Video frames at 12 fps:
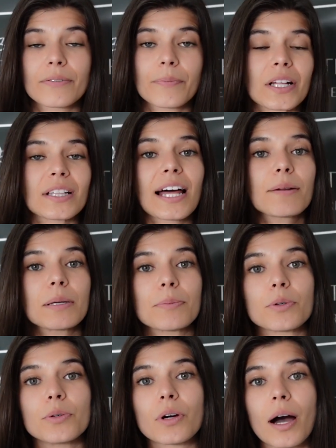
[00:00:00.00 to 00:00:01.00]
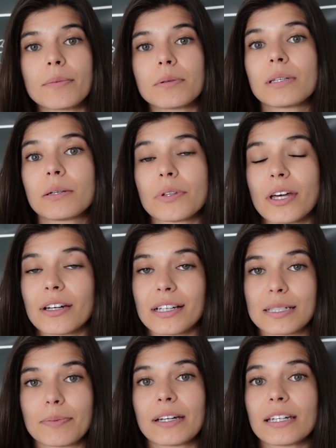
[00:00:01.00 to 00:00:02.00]
A lot of people who come to me with
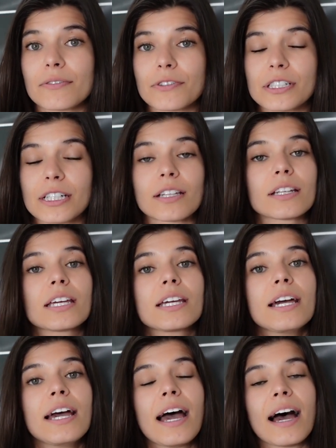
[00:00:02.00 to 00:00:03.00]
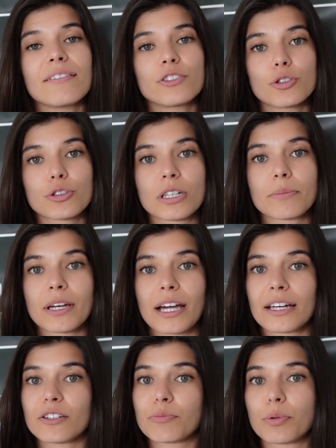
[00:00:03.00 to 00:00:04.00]
unexplained infertility have usually been
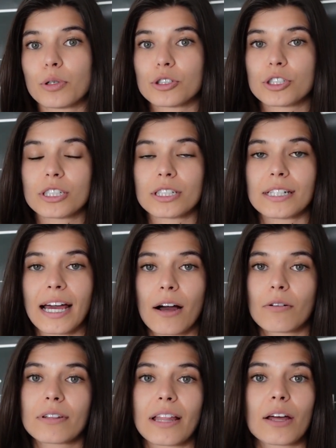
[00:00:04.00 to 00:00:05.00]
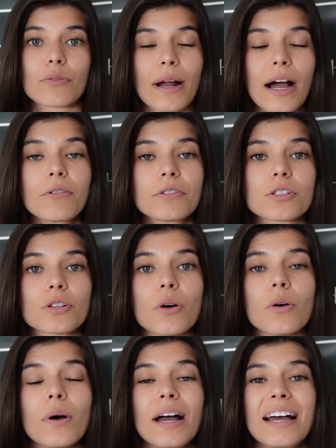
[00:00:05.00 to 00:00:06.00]
kind of pushed down that route.
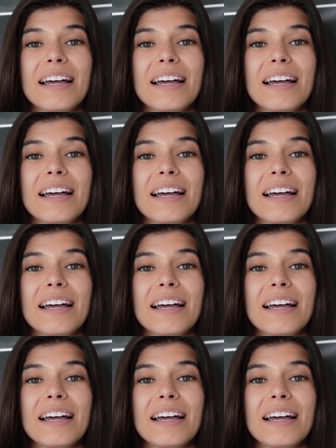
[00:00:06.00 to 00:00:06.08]
So